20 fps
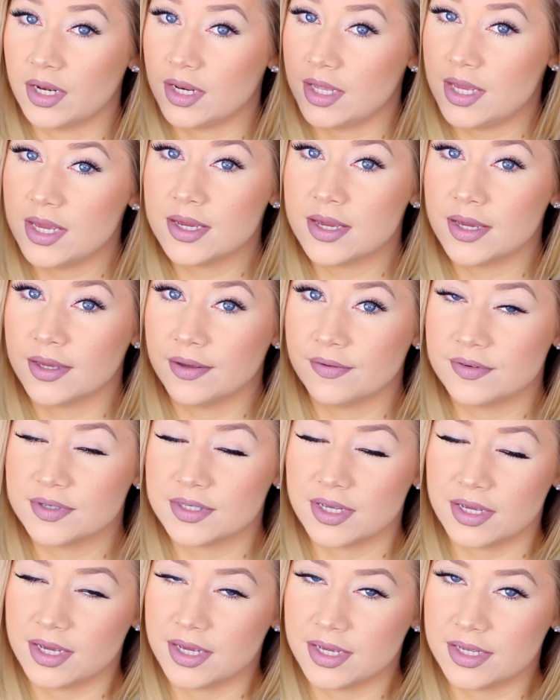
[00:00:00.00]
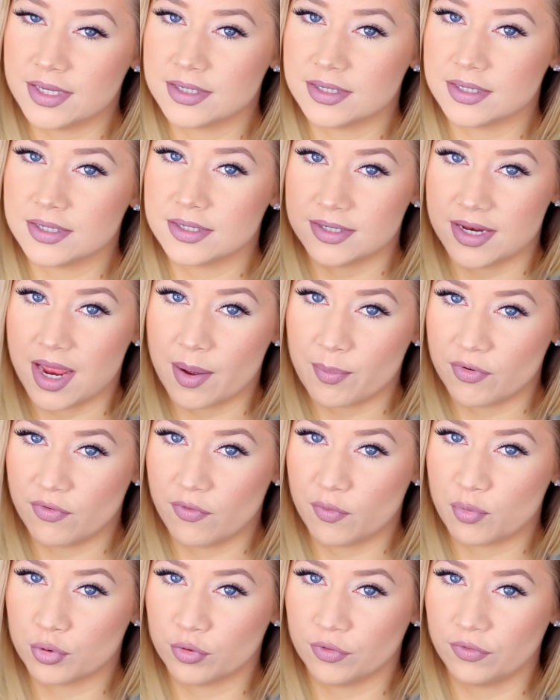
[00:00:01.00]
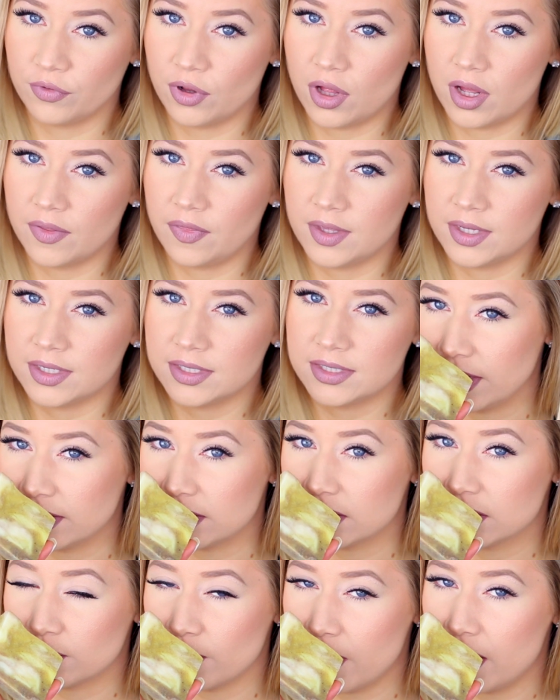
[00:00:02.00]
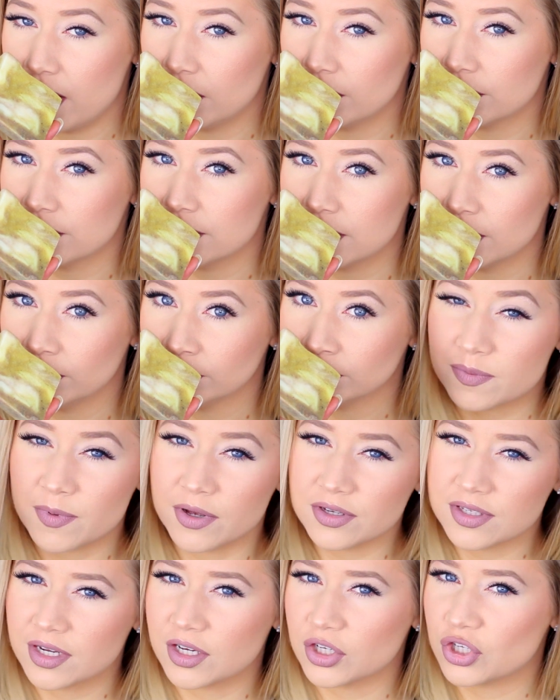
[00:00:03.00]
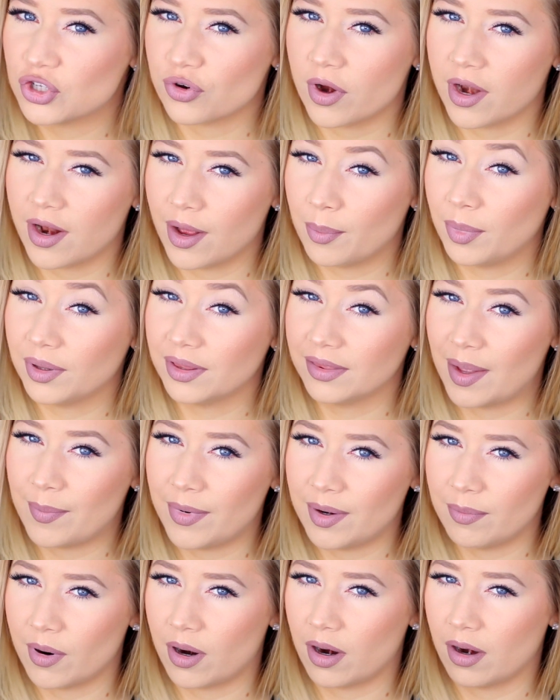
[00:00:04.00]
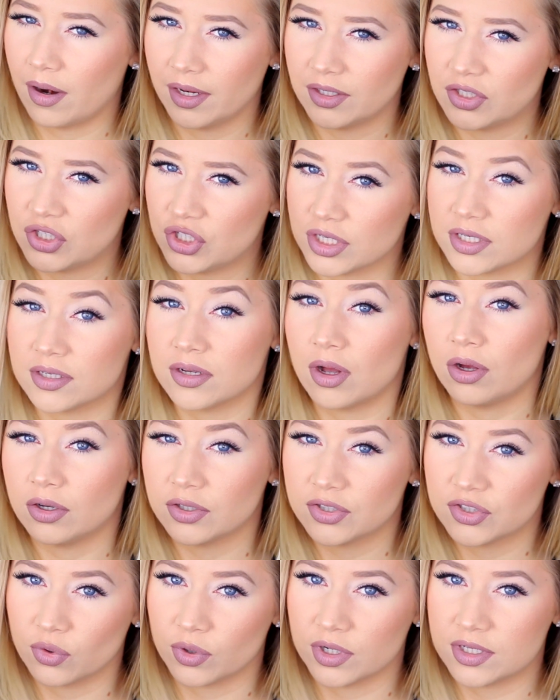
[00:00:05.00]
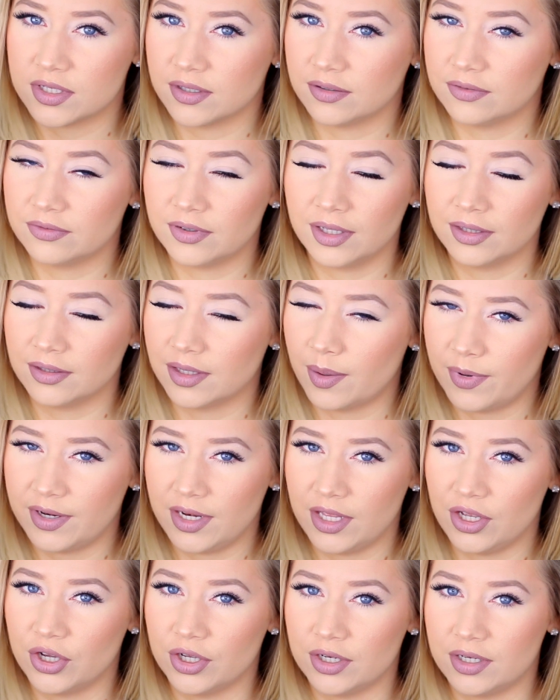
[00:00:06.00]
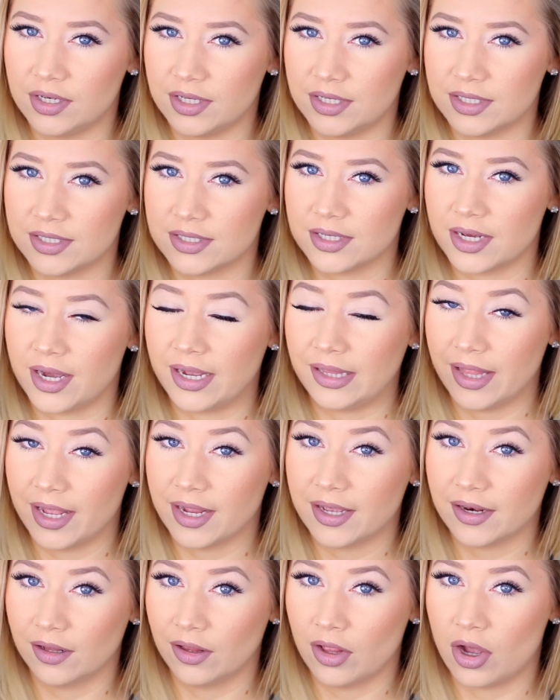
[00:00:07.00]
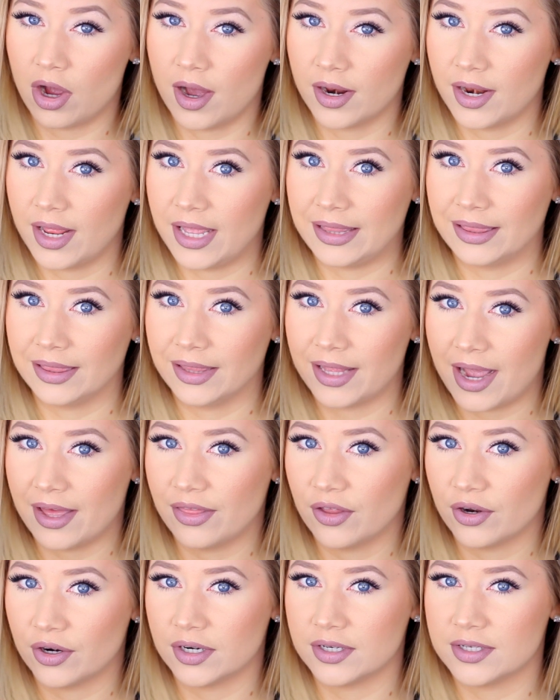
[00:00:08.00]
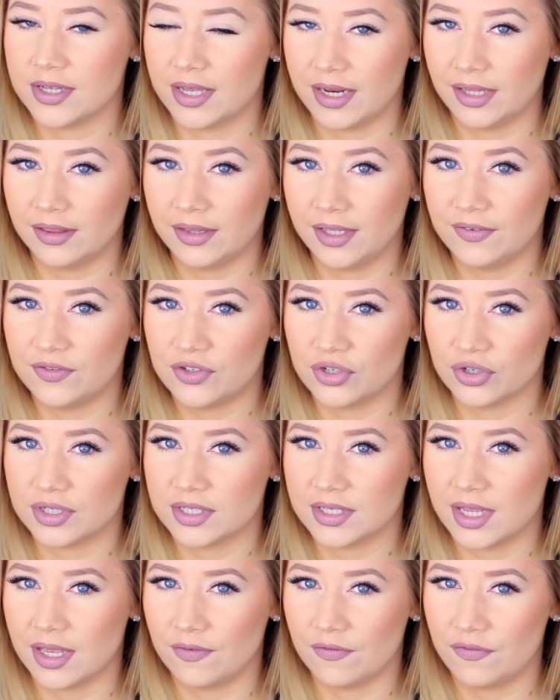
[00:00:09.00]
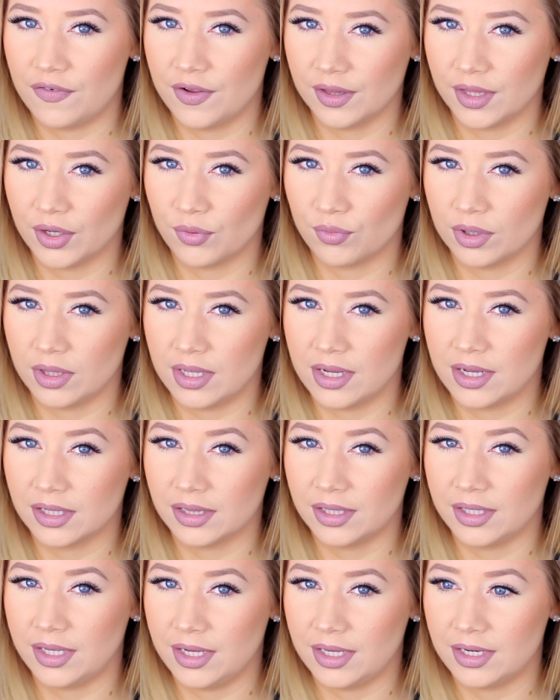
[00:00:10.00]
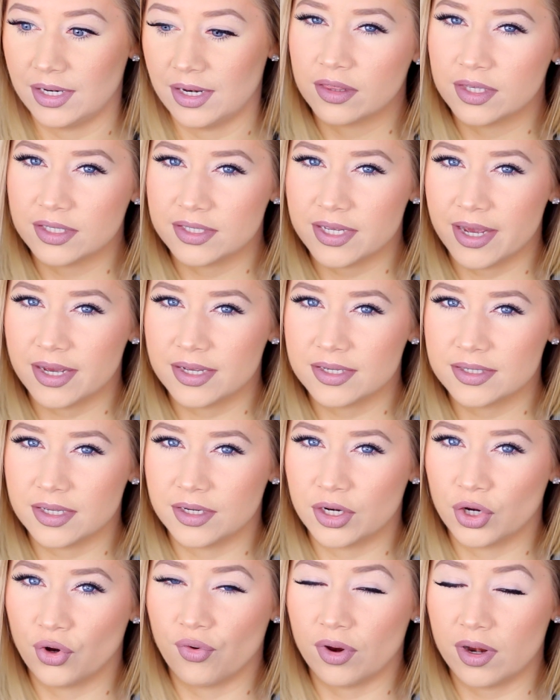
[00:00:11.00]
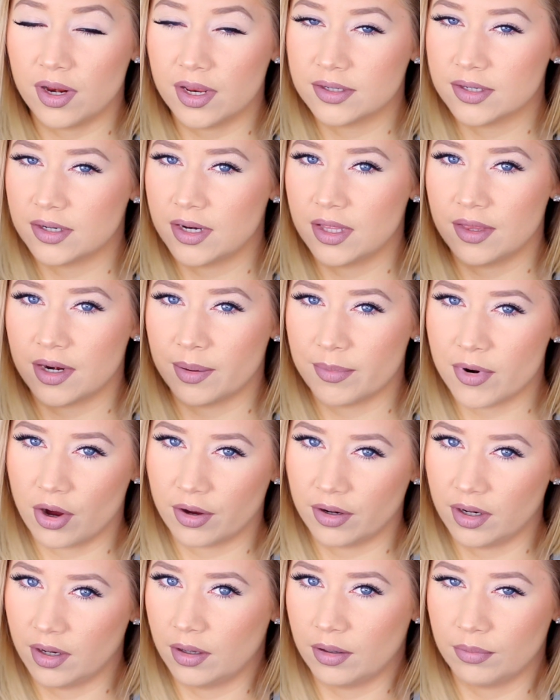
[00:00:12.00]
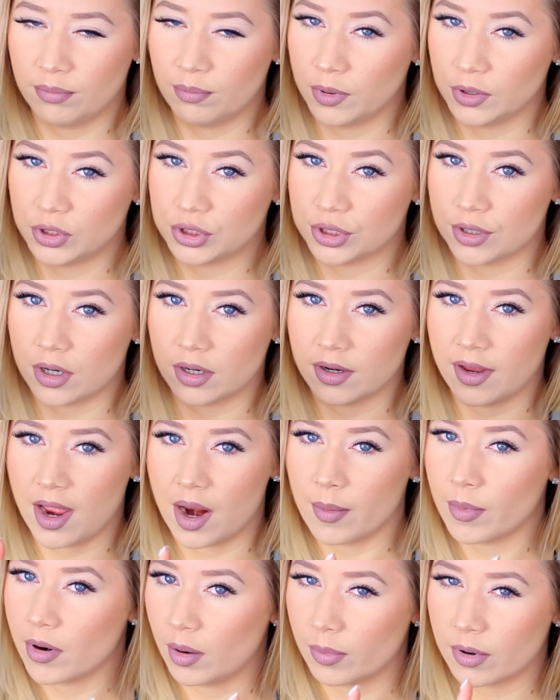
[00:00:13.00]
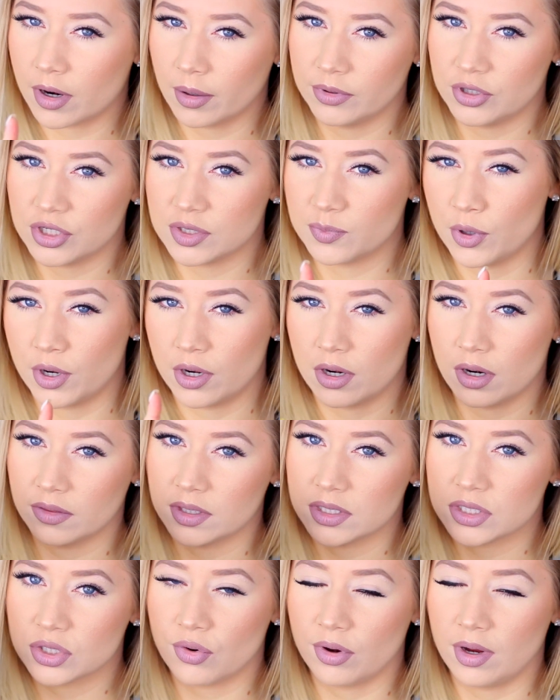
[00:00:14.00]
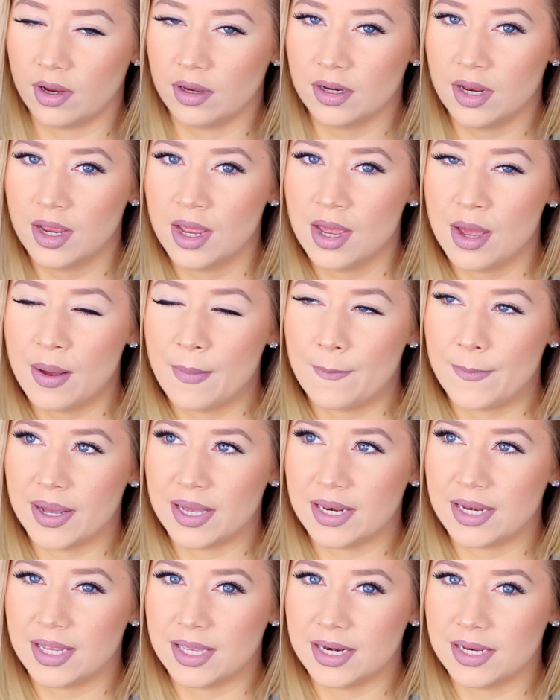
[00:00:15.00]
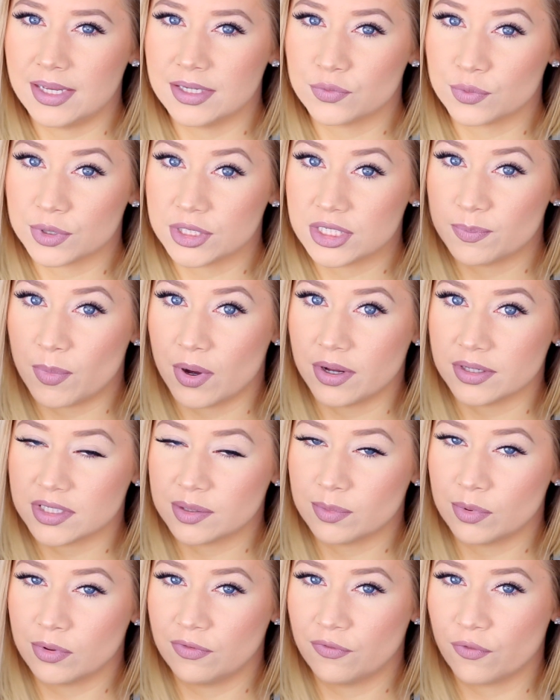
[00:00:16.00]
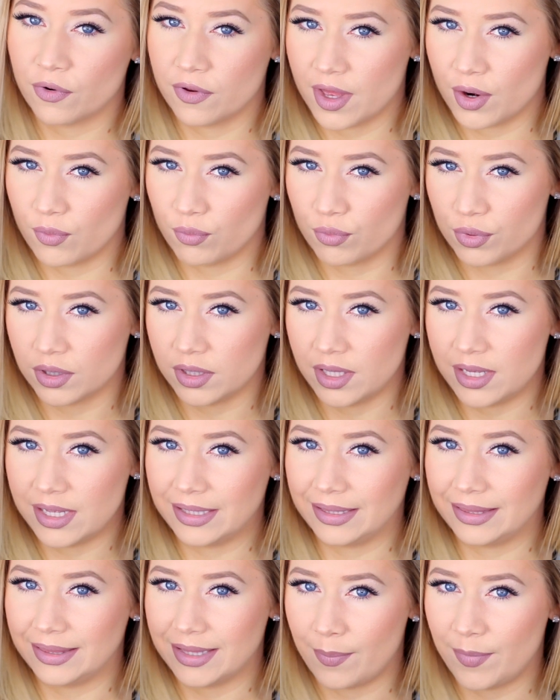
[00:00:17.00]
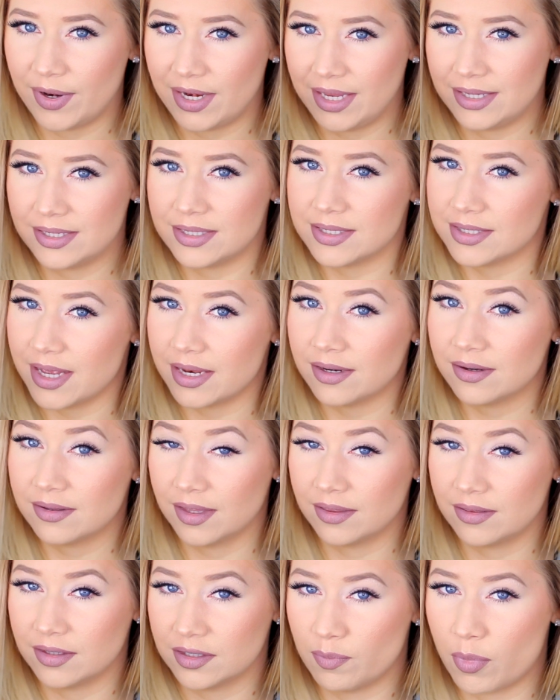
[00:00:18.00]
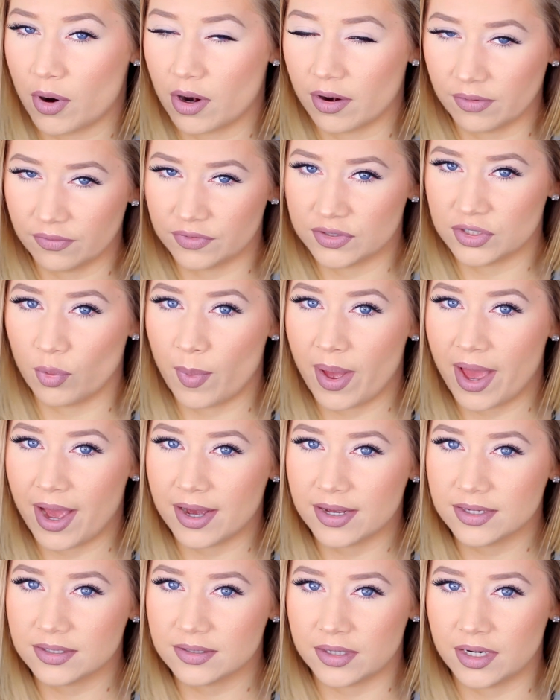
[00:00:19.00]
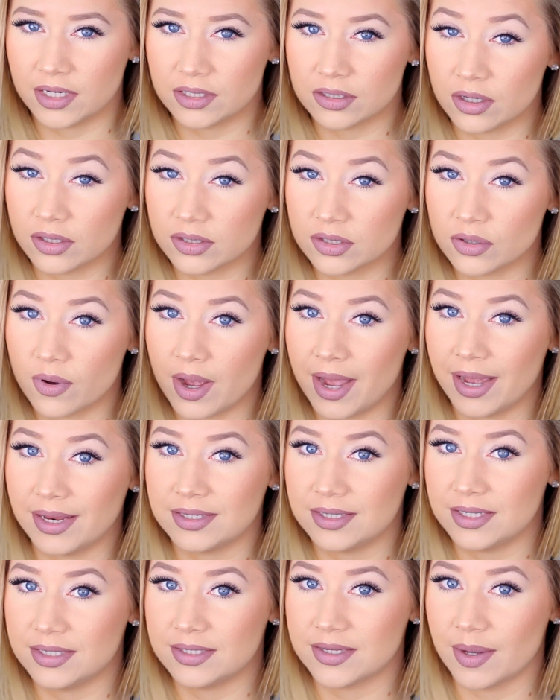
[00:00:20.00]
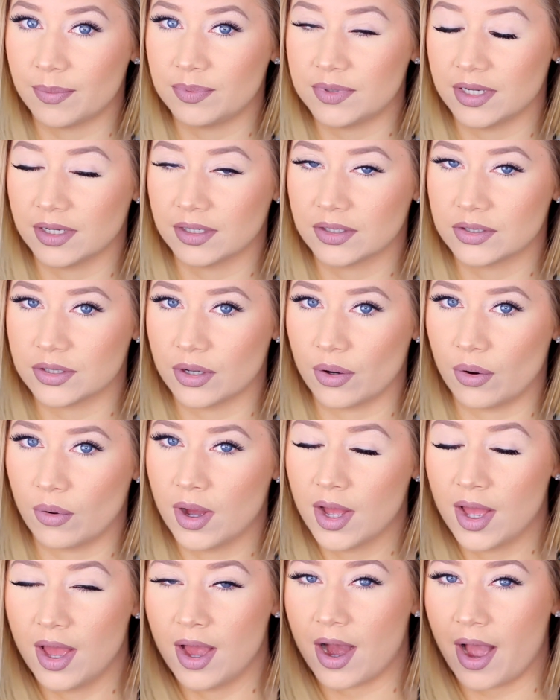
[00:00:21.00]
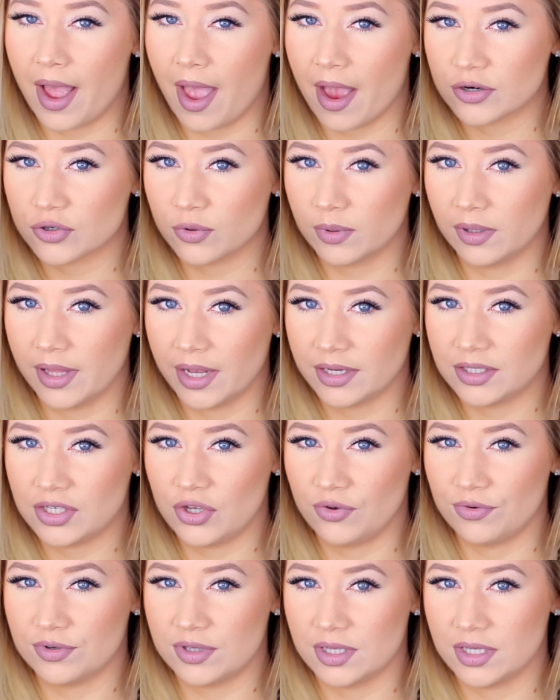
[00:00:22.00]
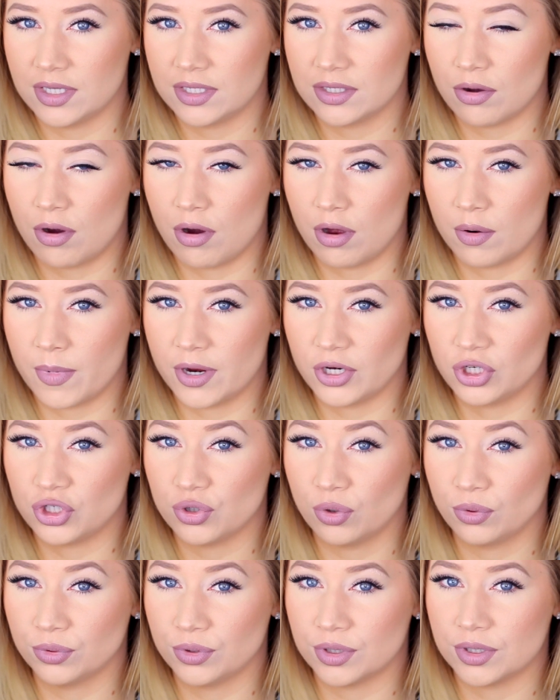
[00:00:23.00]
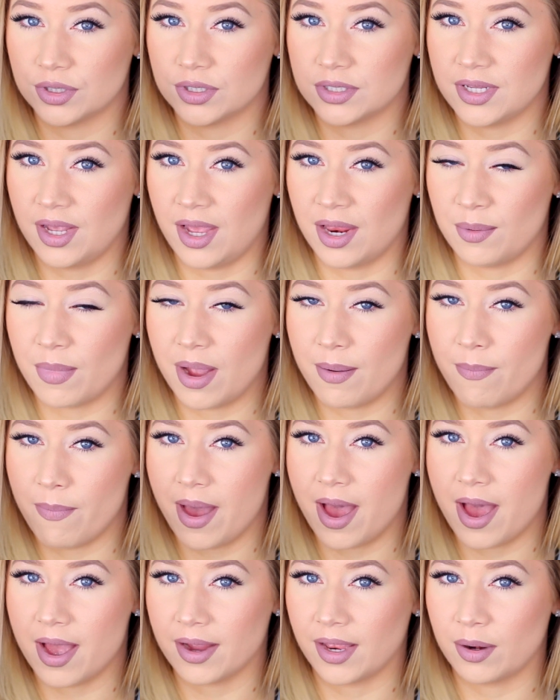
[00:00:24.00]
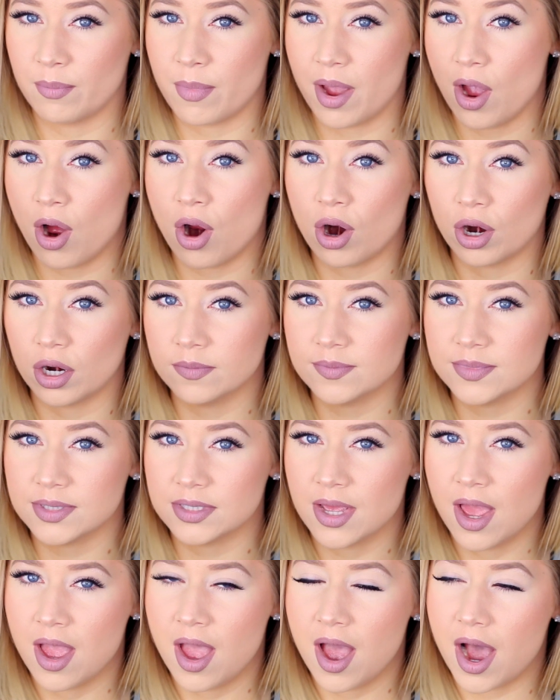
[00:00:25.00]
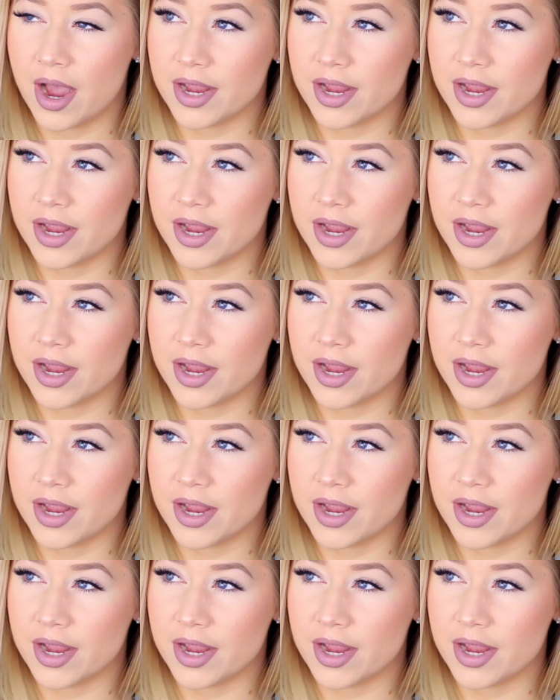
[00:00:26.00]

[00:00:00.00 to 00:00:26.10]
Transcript: And he gives his stamp of approval on this. It smells, it smells like a straight up lemon bar. It's just all sorts of lemony goodness. I like it a lot. It lathers and it leaves your skin feeling really clean. This has an ingredient in it that I'm not gonna butcher on camera. I'll probably just put it on the screen but it is responsible for that really lemony scent that this bar of soap has and it's also antiseptic so I actually like to use this on my shoulders and my back and my arms.